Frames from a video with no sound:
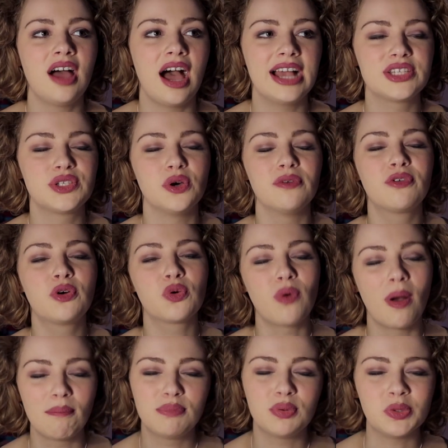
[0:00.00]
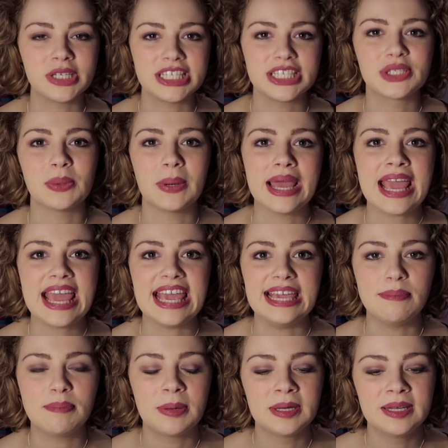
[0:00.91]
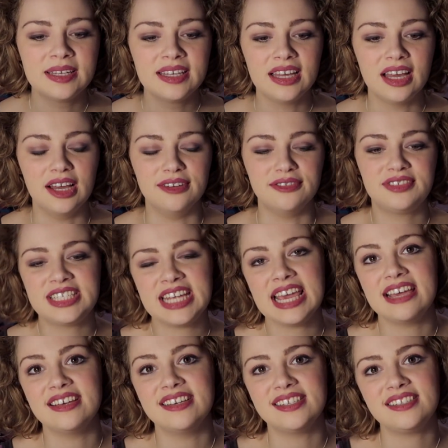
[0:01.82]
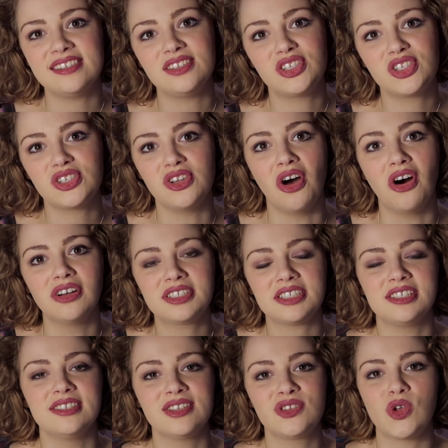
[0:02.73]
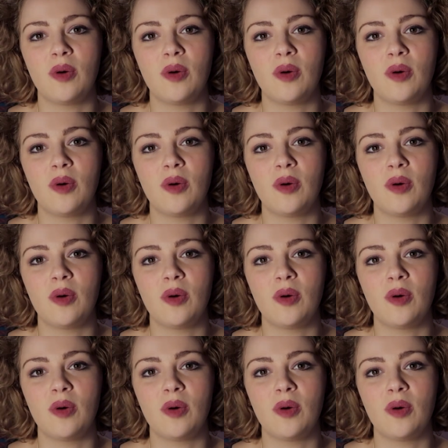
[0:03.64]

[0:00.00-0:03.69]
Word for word: I sort of crumpled into a heap of tears and snot and